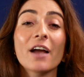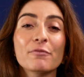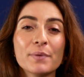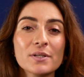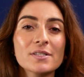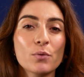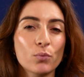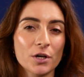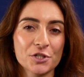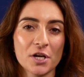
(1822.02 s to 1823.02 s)
I've built some
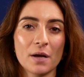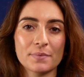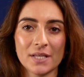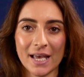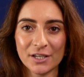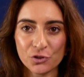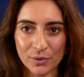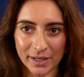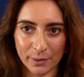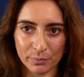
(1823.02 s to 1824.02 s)
workshops and
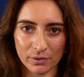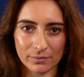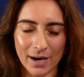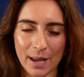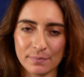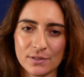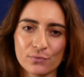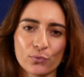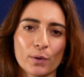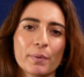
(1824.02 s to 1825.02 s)
training programs
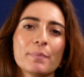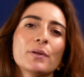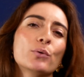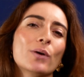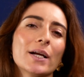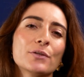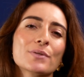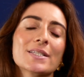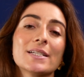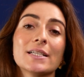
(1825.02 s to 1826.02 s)
for people who are
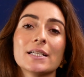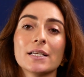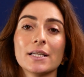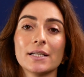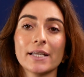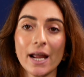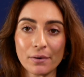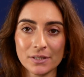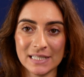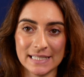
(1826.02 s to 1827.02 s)
interested in
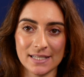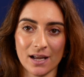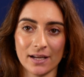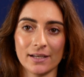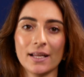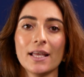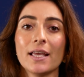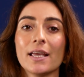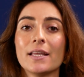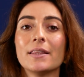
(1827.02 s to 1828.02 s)
character design
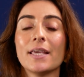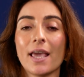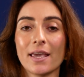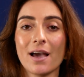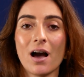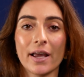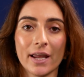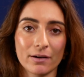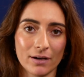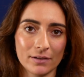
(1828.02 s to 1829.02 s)
in the AI
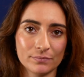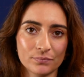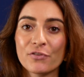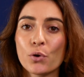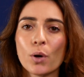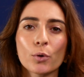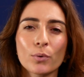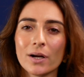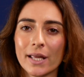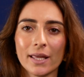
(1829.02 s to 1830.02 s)
era. If you are
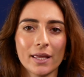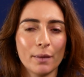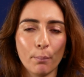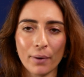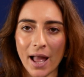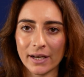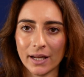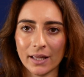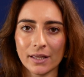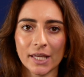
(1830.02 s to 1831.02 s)
working in
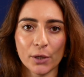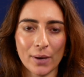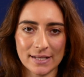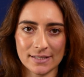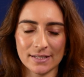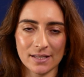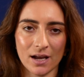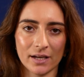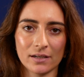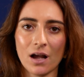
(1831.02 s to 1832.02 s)
branding, UX
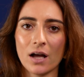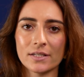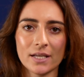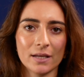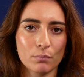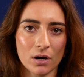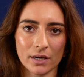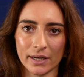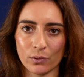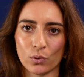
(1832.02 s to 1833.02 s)
design, content
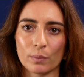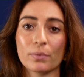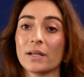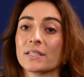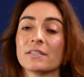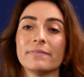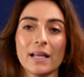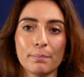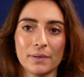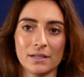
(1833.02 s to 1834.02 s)
marketing, or product
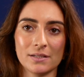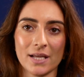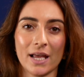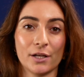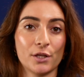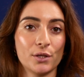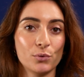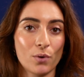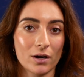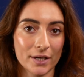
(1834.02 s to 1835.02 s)
development, and
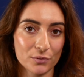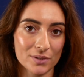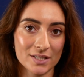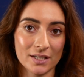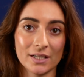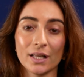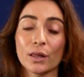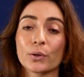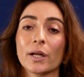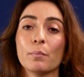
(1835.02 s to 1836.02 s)
you are interested in
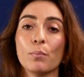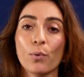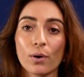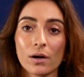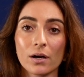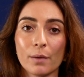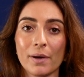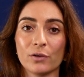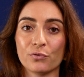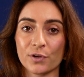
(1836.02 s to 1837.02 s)
learning more
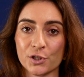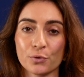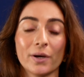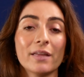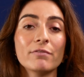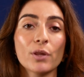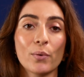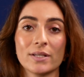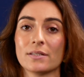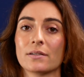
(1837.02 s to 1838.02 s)
about virtual
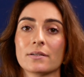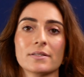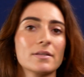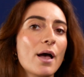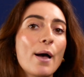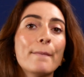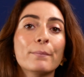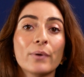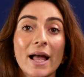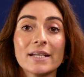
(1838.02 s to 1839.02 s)
influencers,
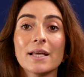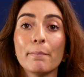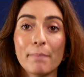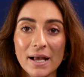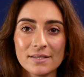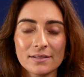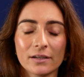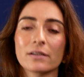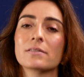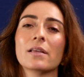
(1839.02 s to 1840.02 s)
brand
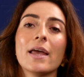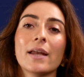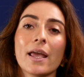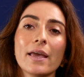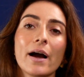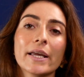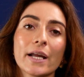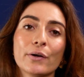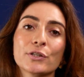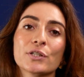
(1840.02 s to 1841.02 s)
ambassadors, and AI
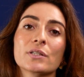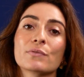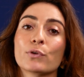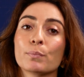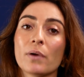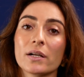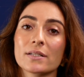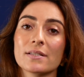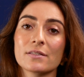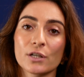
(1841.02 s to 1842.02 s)
characters for
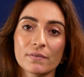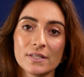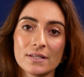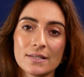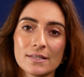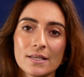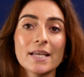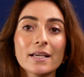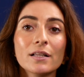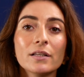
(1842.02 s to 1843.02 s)
products and services,
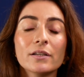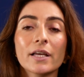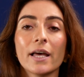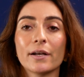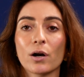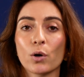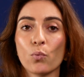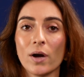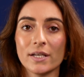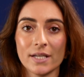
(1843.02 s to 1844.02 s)
take a look at our
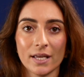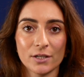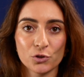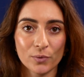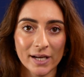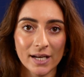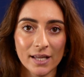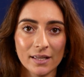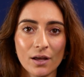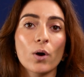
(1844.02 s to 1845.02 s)
one-day
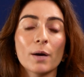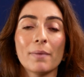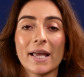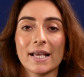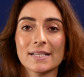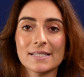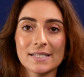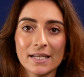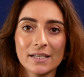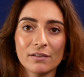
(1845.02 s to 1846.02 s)
training or my
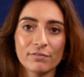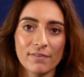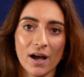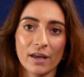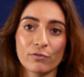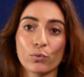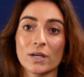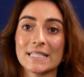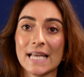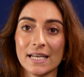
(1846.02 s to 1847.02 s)
extended 5 or
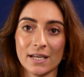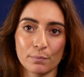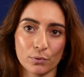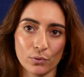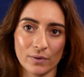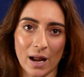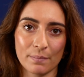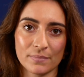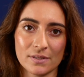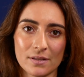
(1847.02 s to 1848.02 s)
10-day
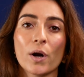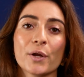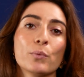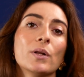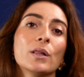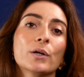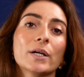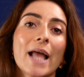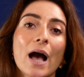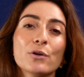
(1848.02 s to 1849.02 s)
programs, where you will learn
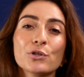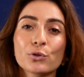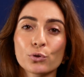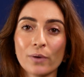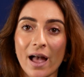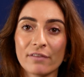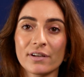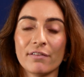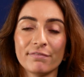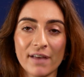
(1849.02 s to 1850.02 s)
how to craft
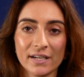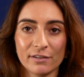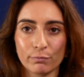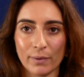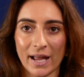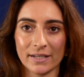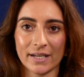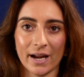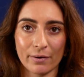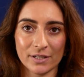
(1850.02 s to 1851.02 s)
effective brand
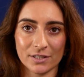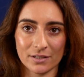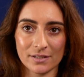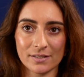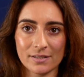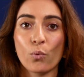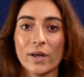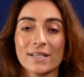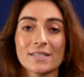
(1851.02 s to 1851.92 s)
characters with